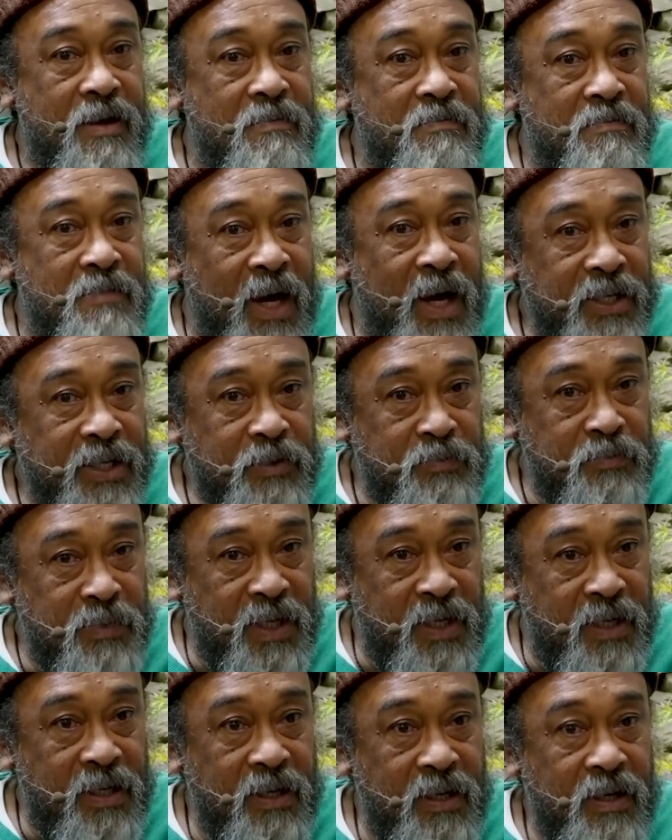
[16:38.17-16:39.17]
must
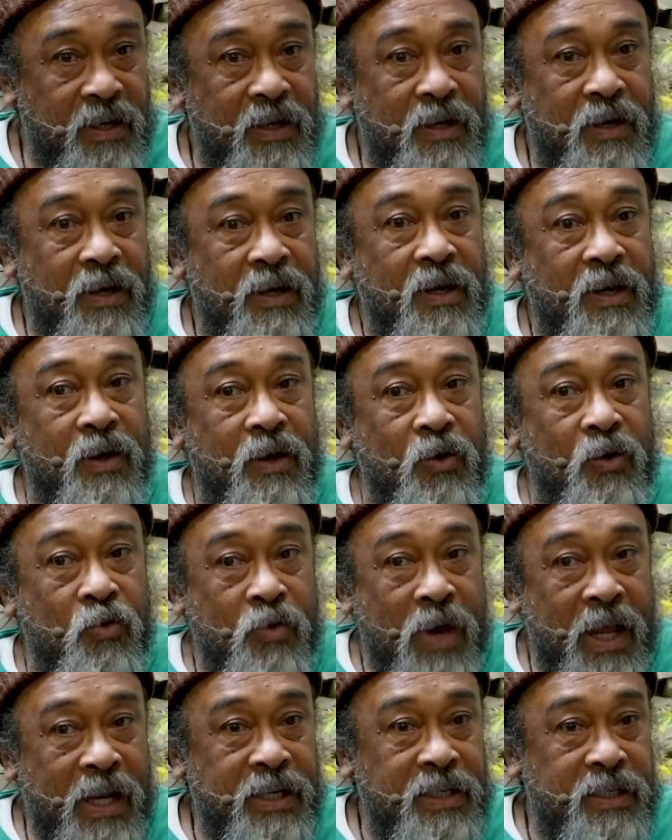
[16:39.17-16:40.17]
be
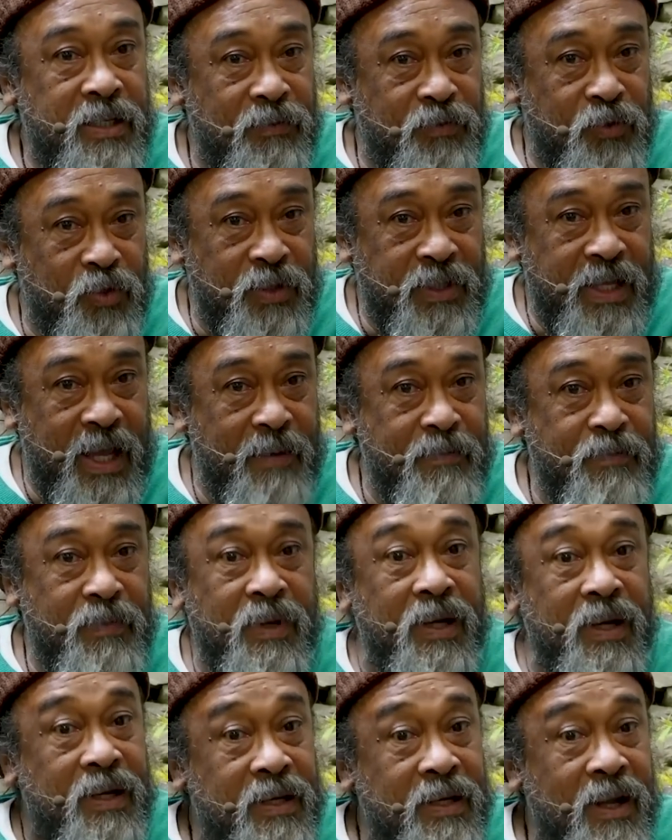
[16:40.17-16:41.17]
relative to them
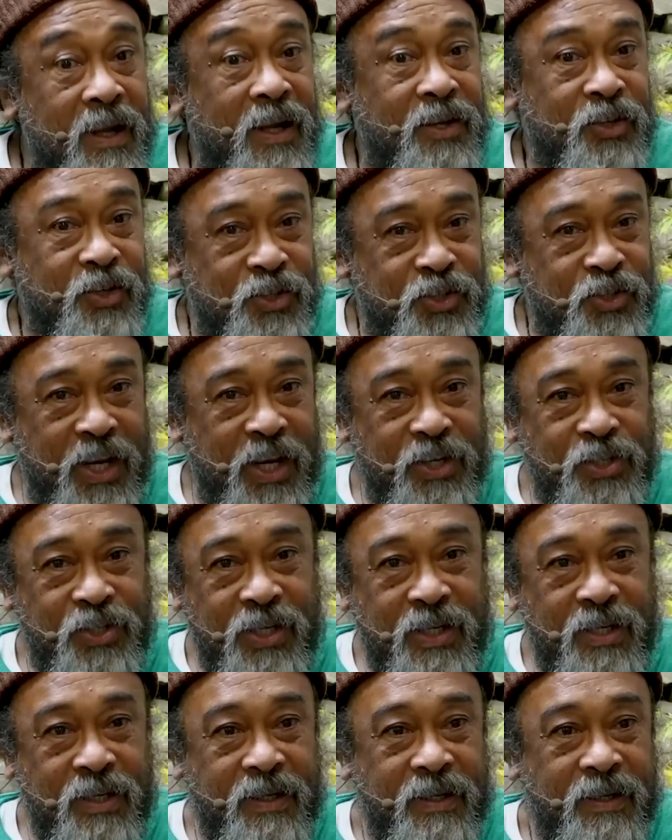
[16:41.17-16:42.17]
not changing.